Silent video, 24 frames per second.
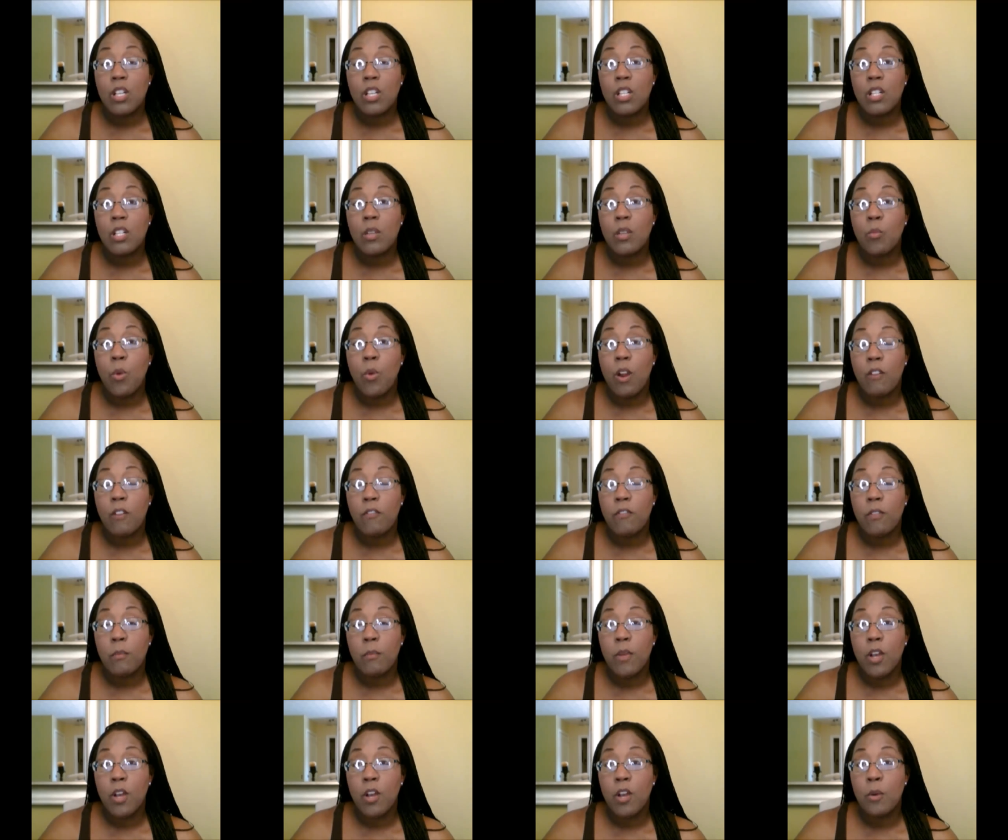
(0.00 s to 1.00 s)
going to work
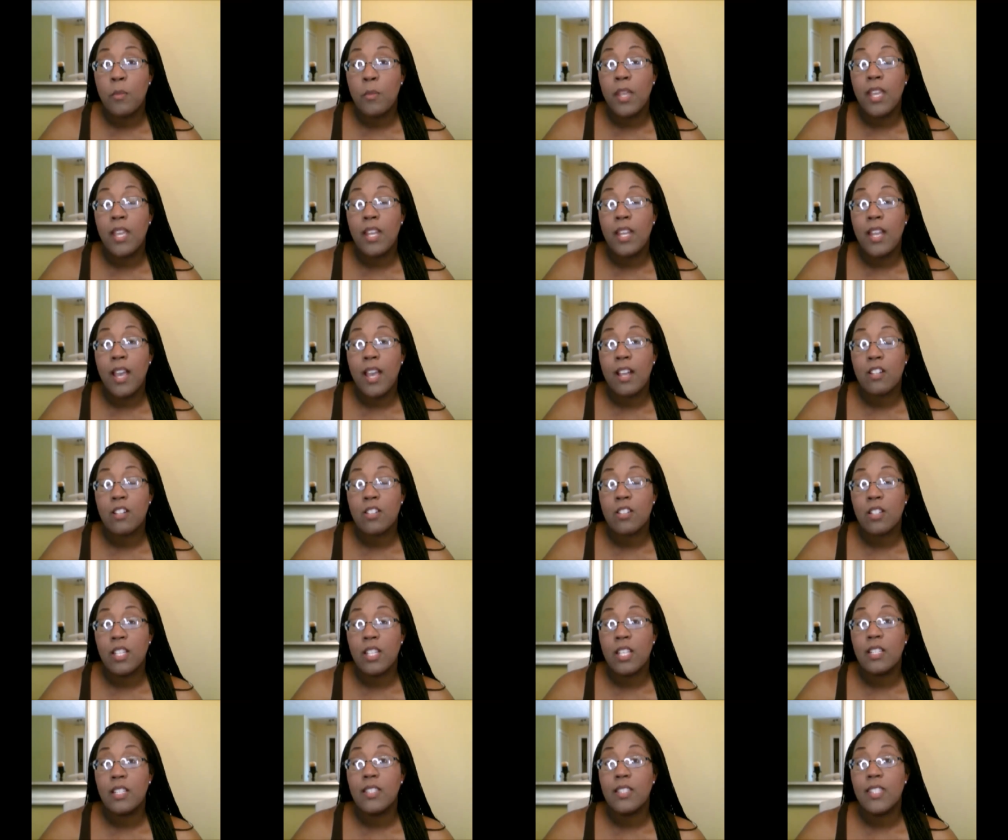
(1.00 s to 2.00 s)
from home and
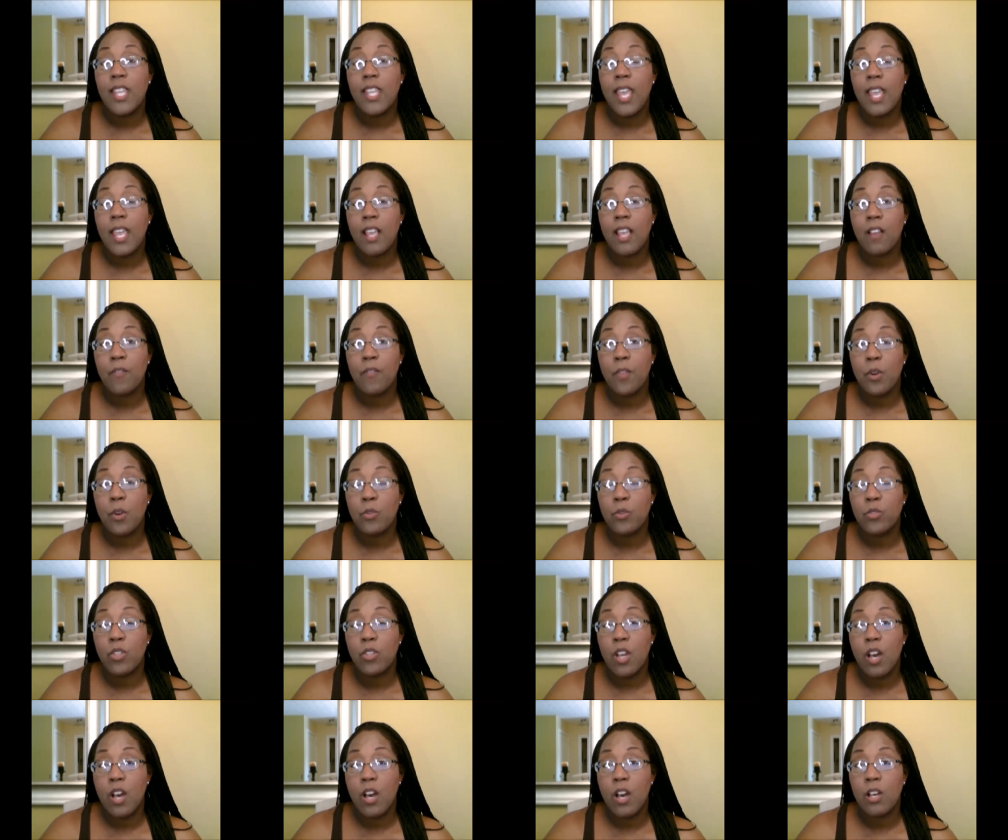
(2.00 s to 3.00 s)
actually take
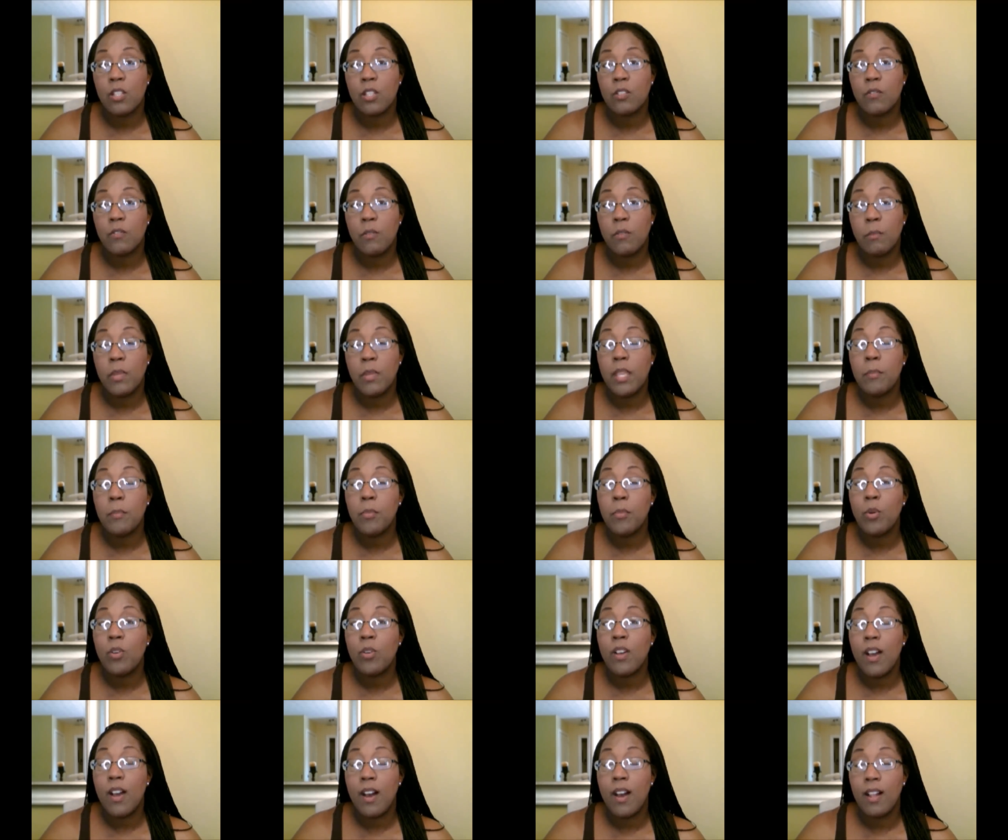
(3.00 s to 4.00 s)
those calls from
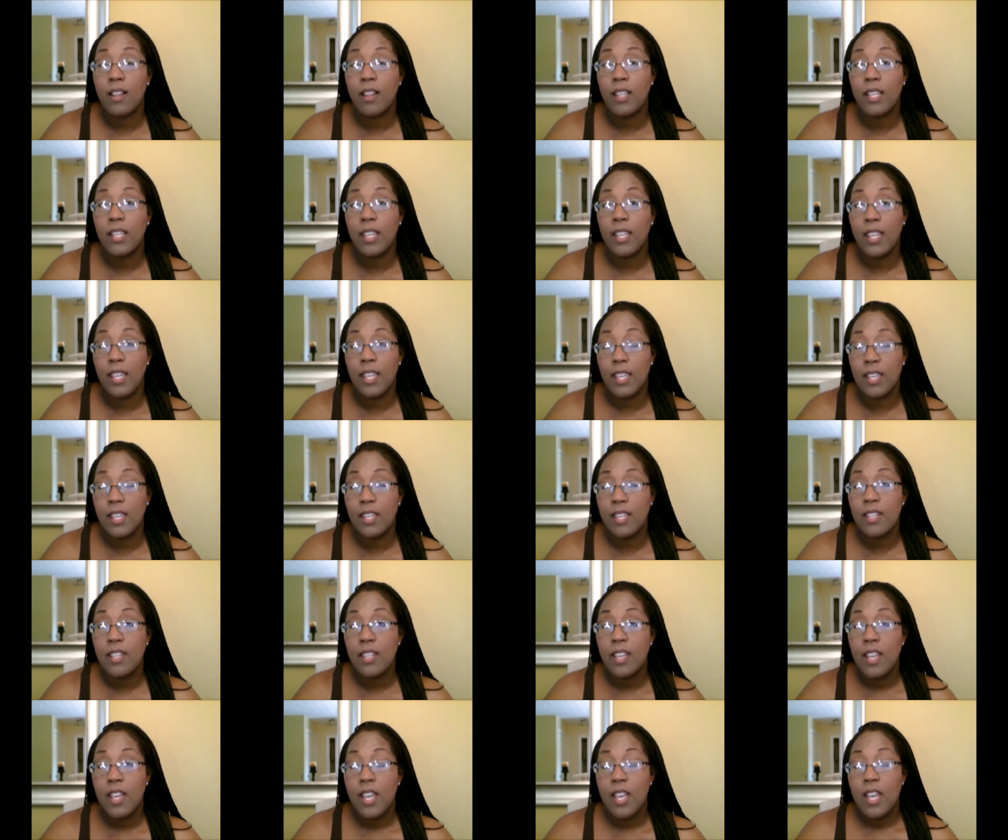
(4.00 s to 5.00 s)
people calling
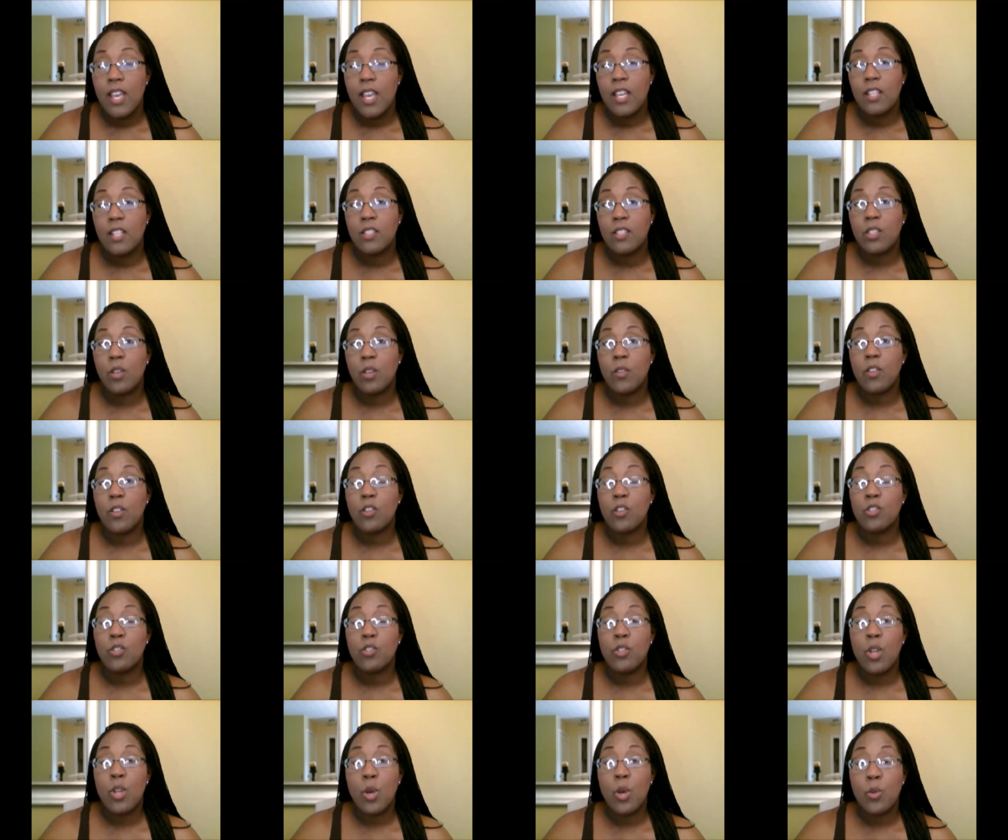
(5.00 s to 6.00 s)
in. And so
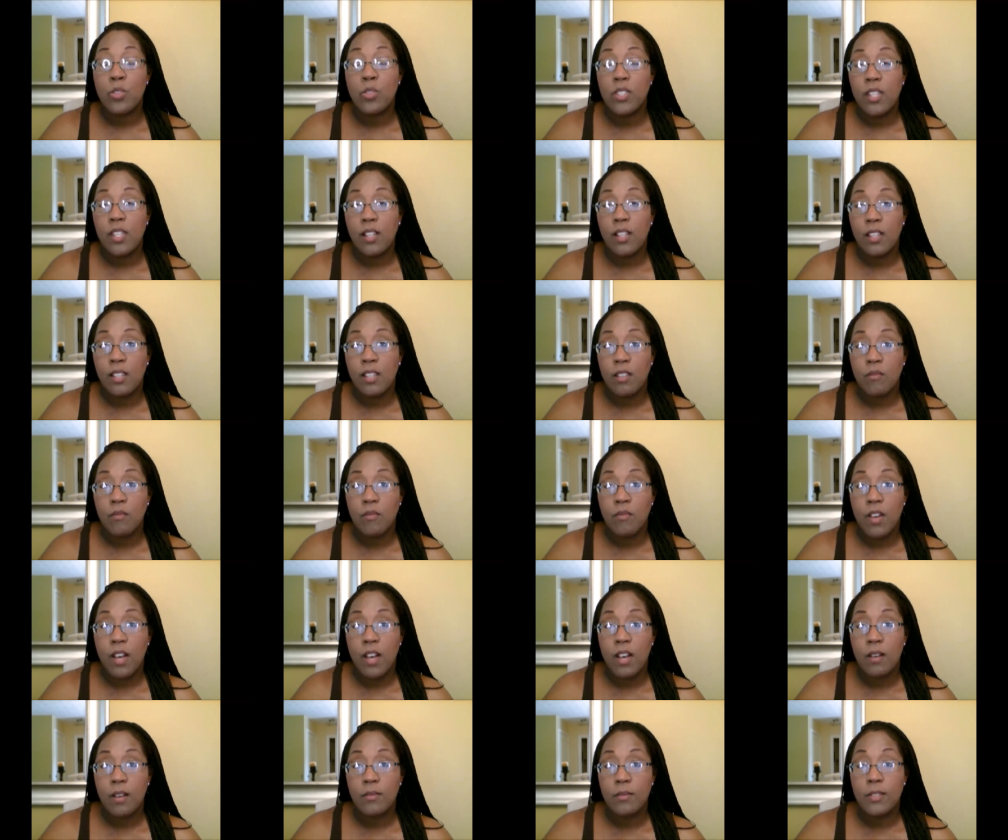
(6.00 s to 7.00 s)
there's no selling
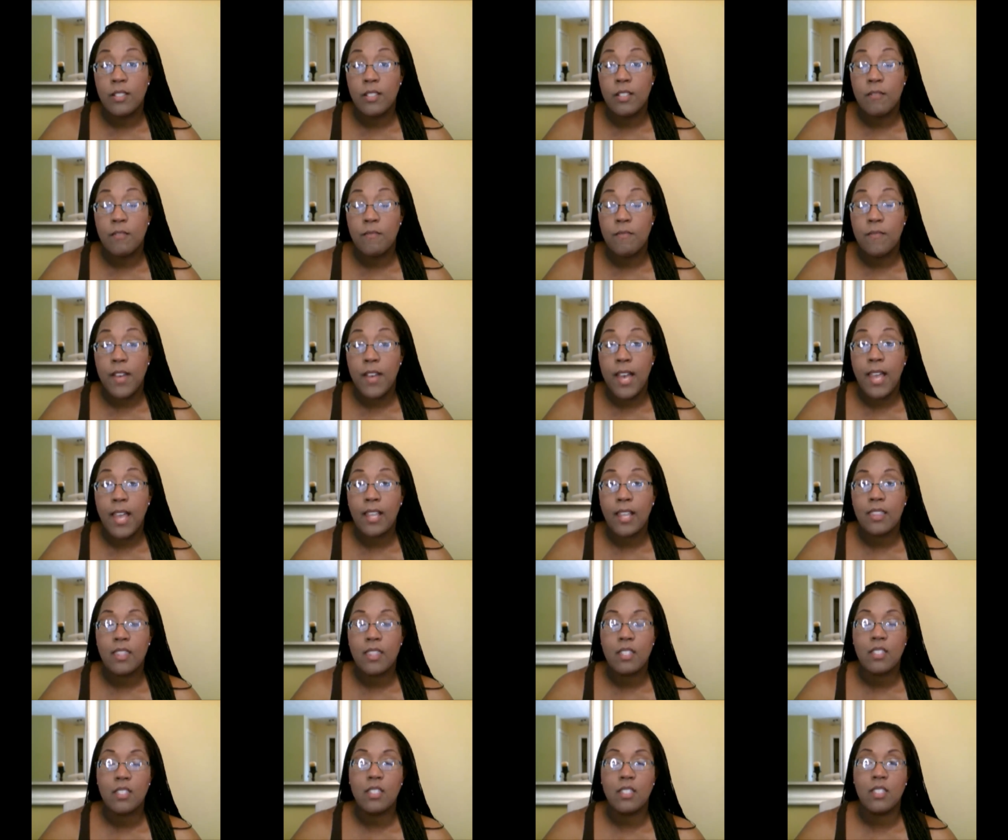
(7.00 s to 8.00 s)
involved. And in
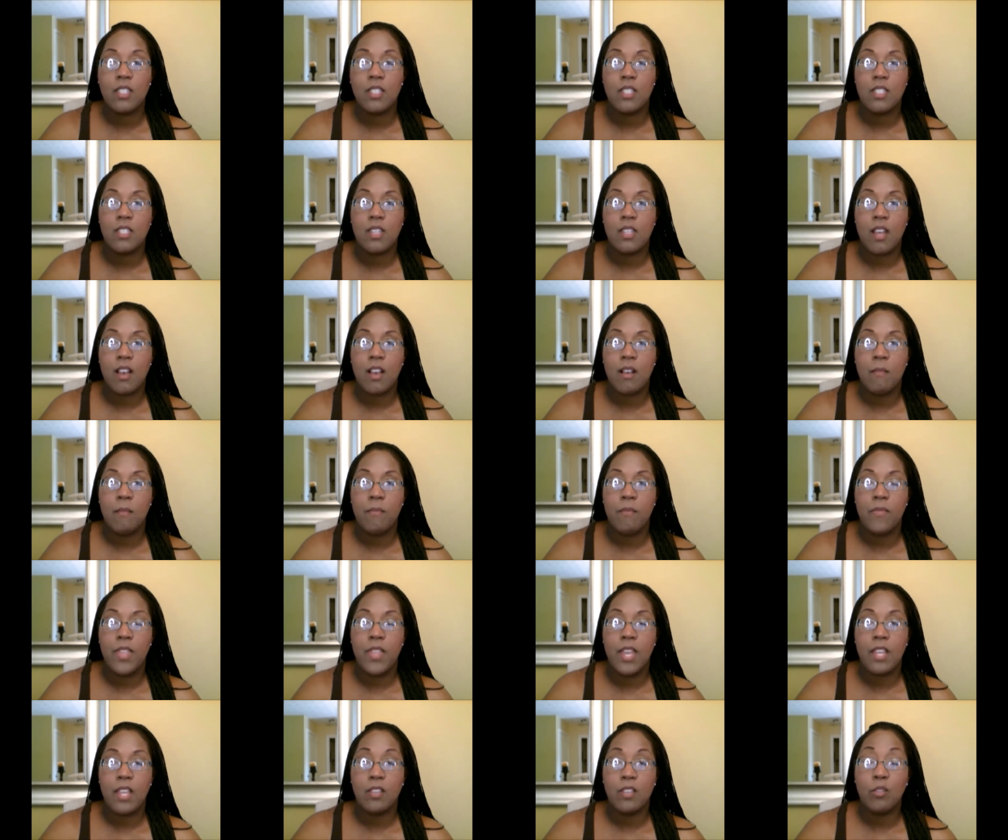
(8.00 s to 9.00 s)
fact, this is a
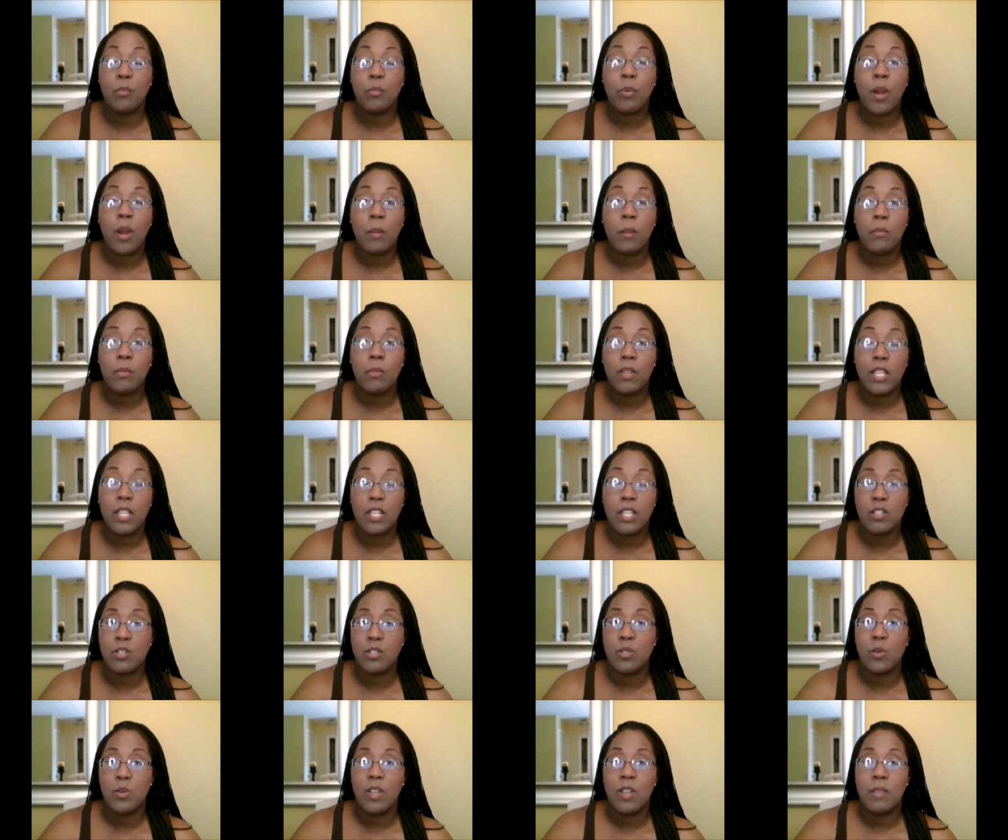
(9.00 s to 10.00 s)
job that you'll probably
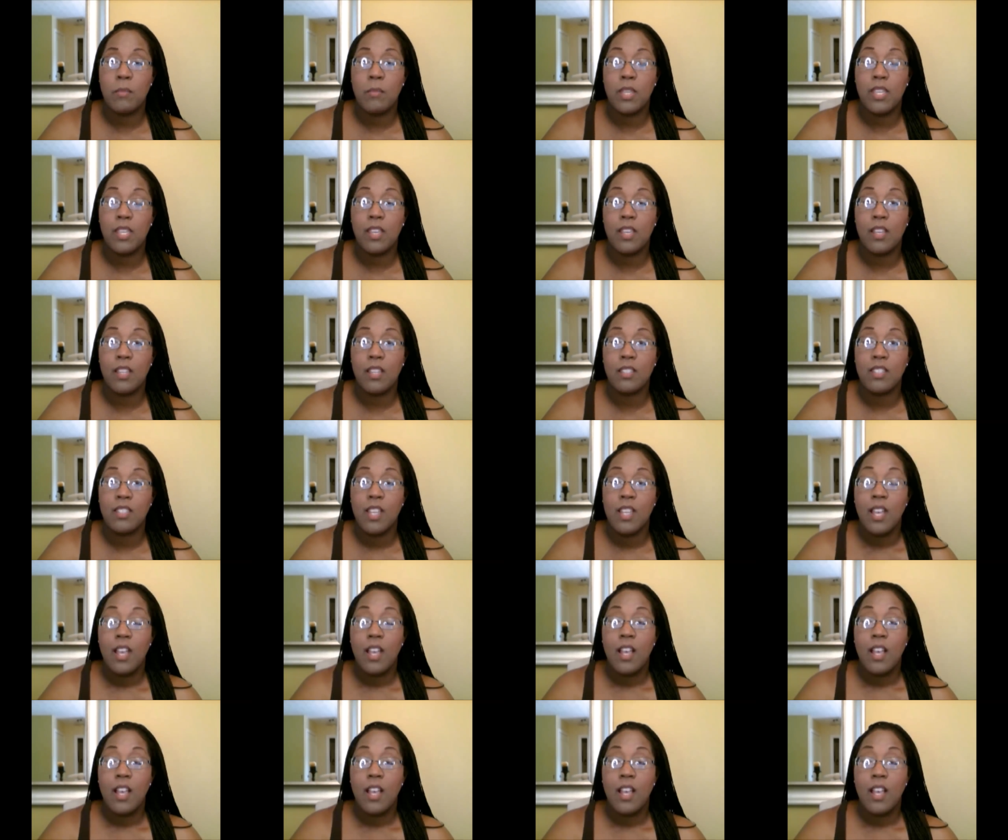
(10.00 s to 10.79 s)
enjoy because